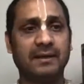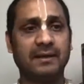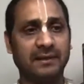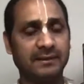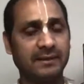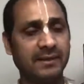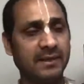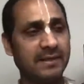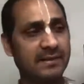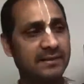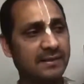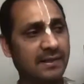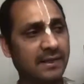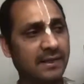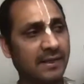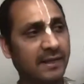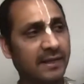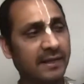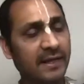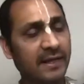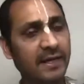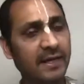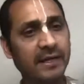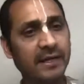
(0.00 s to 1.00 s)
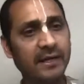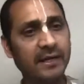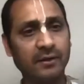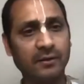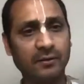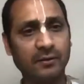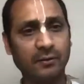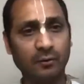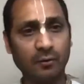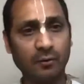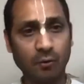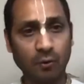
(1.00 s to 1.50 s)
this and again
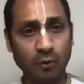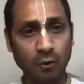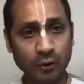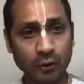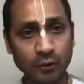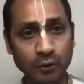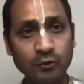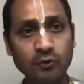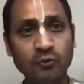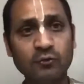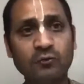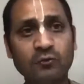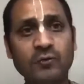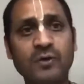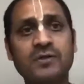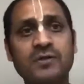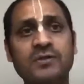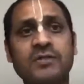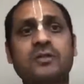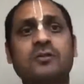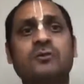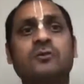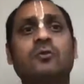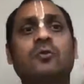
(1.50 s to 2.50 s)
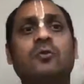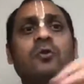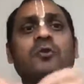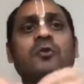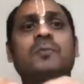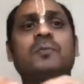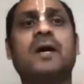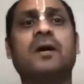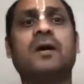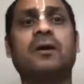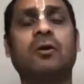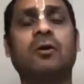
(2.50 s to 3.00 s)
whole universe just goes
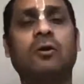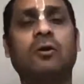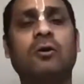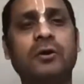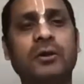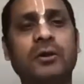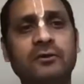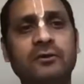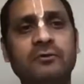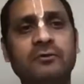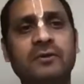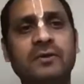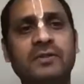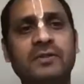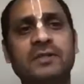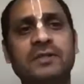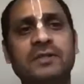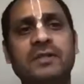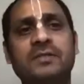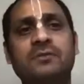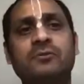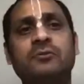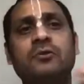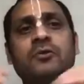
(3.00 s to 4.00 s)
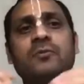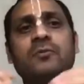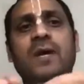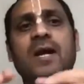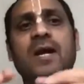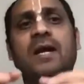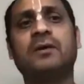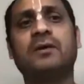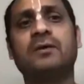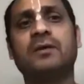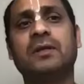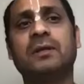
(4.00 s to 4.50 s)
back, all the universe just goes
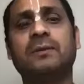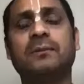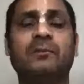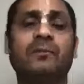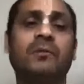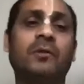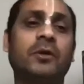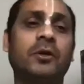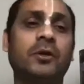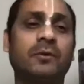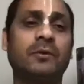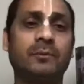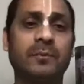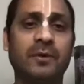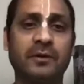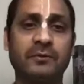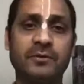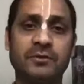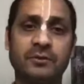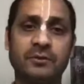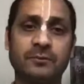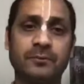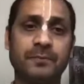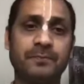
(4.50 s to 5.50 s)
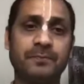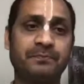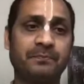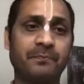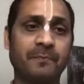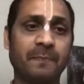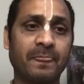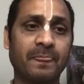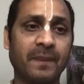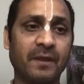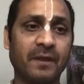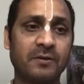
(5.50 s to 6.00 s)
back into the body of Mahavishnu.
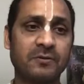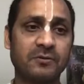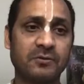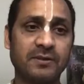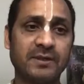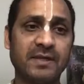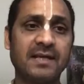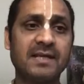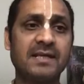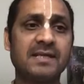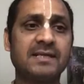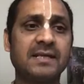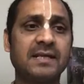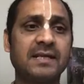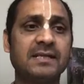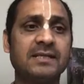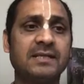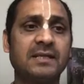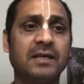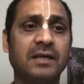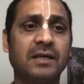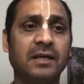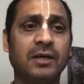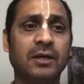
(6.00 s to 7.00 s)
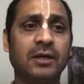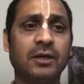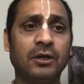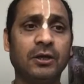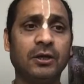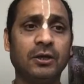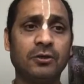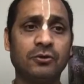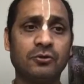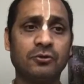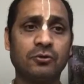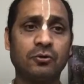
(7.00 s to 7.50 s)
So there it says,
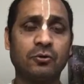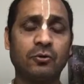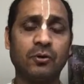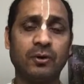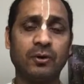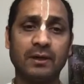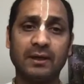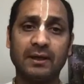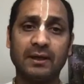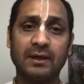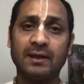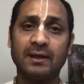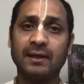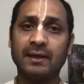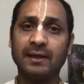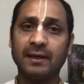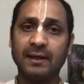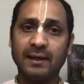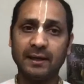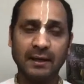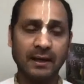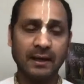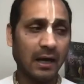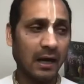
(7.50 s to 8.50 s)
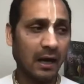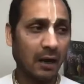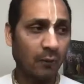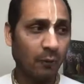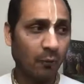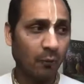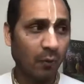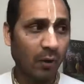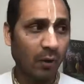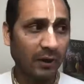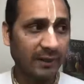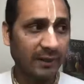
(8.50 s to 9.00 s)
so
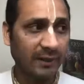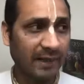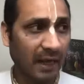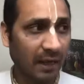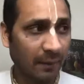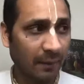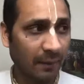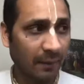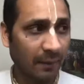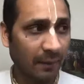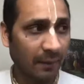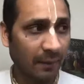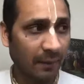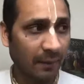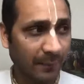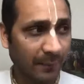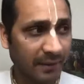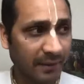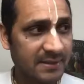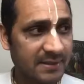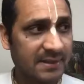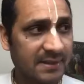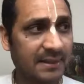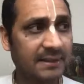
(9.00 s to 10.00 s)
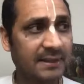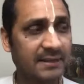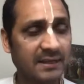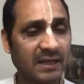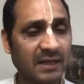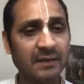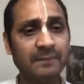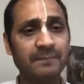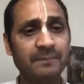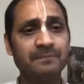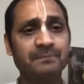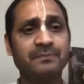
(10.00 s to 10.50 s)
what it happens at the time
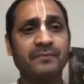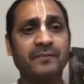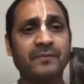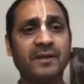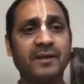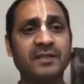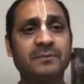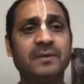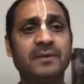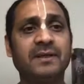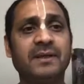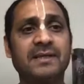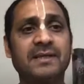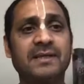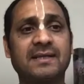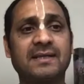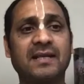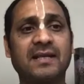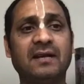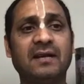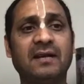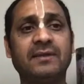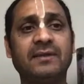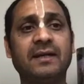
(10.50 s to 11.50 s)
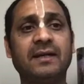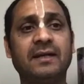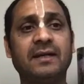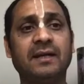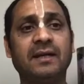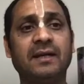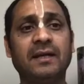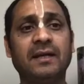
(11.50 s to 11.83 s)
is being described that